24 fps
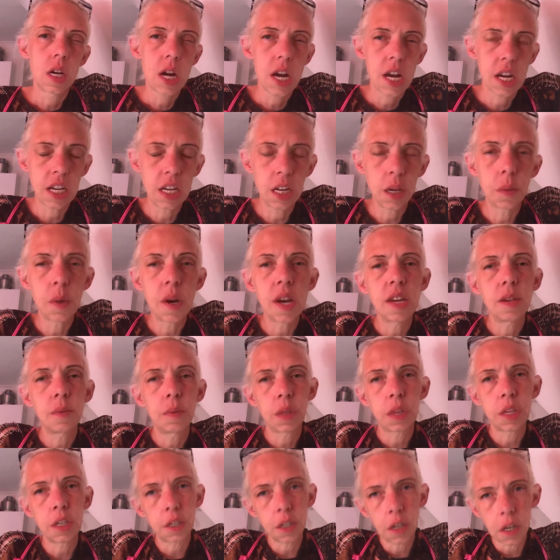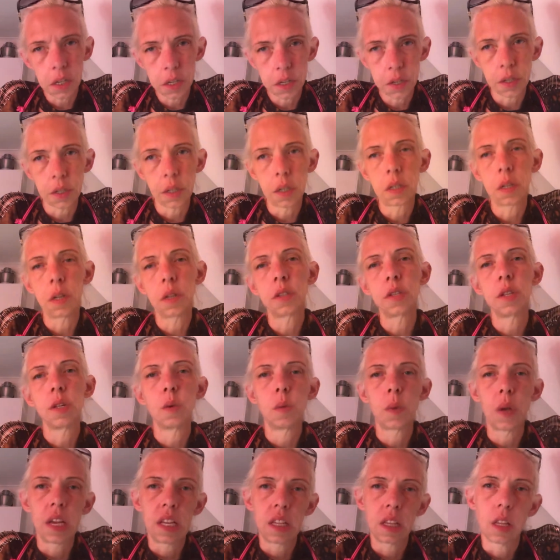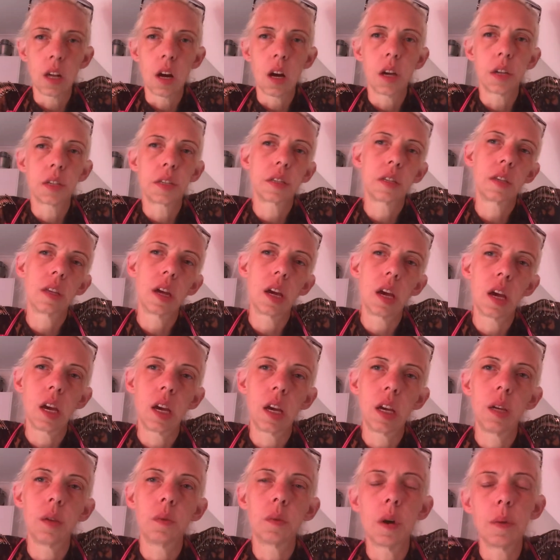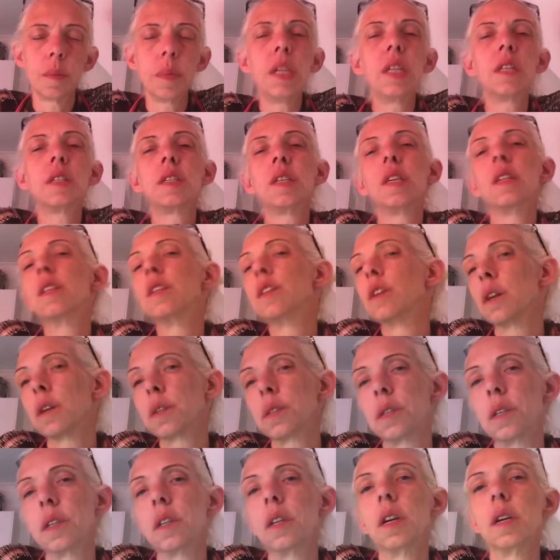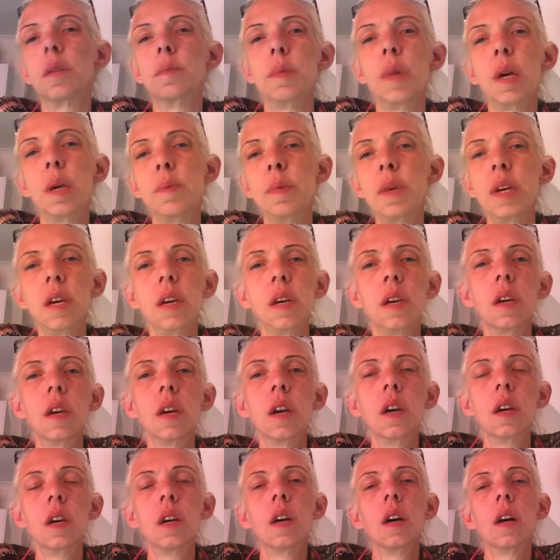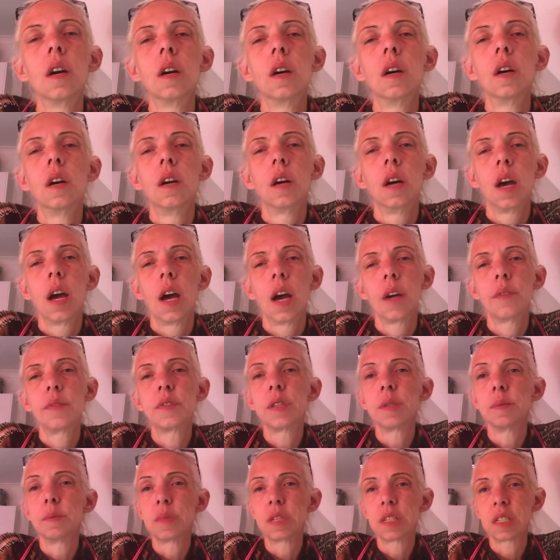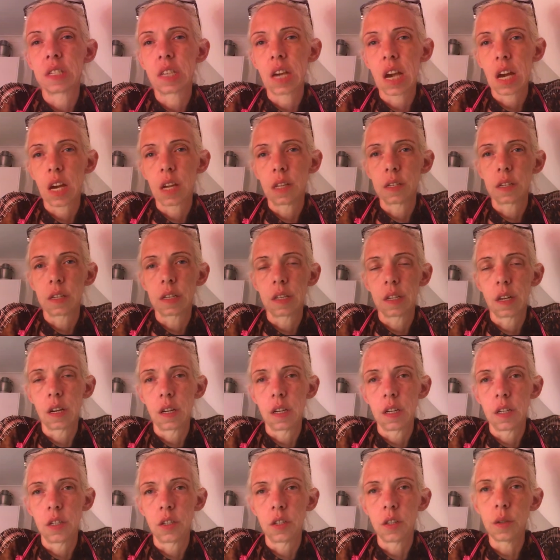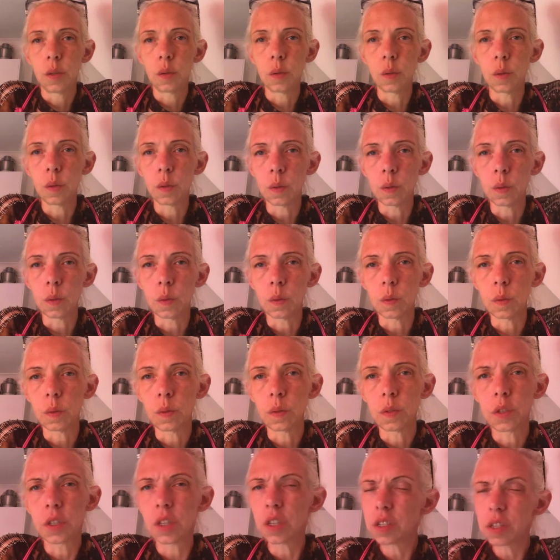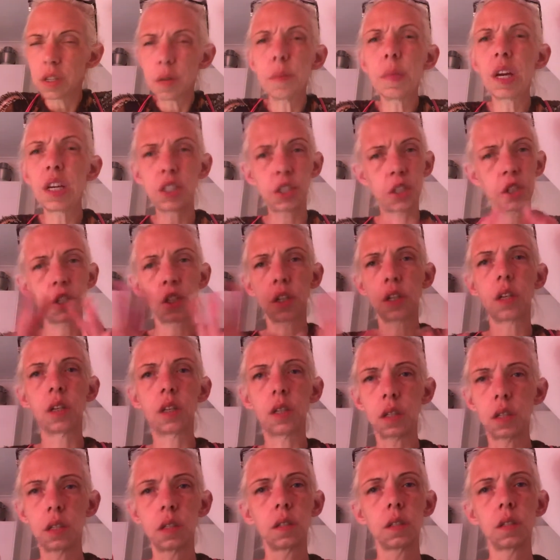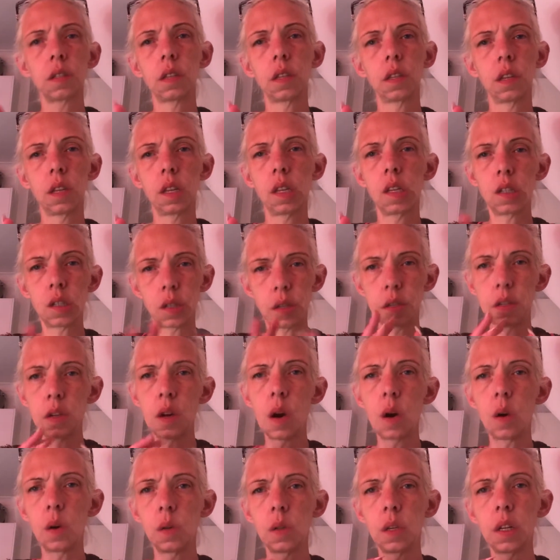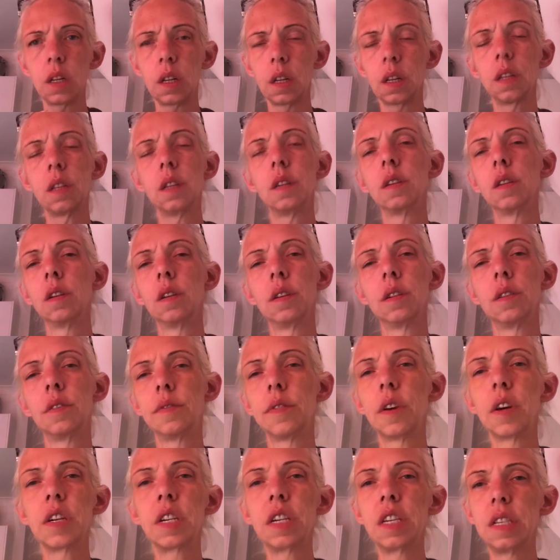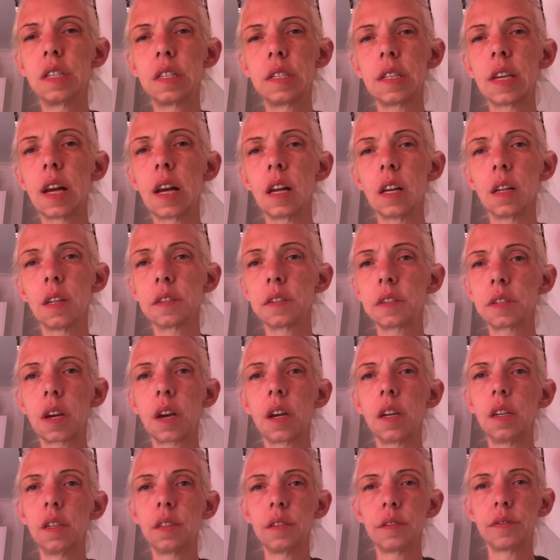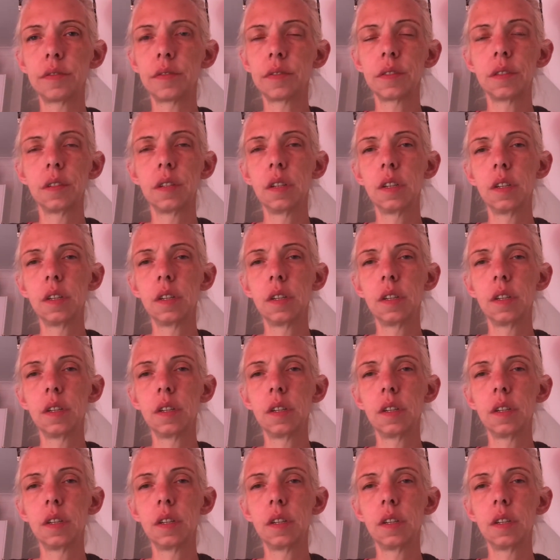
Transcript: anyway, with the dark circles and the weight loss, they want me to see the doctor and maybe have some scans done to just to make sure there's no little funky cells kind of